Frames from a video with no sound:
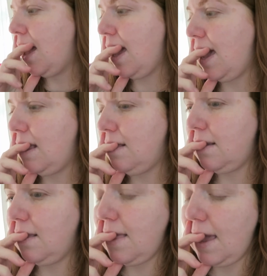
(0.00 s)

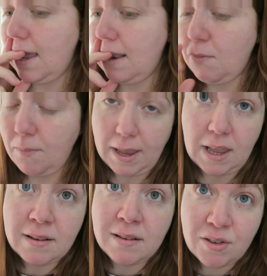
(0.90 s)
and then weigh
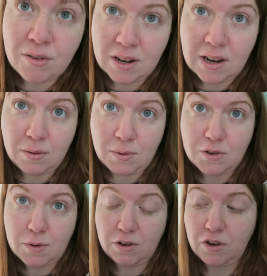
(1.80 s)
it, so then I know
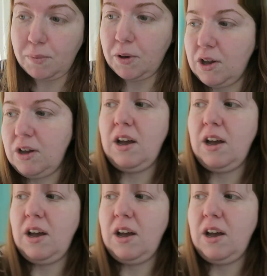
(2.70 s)
which one to book,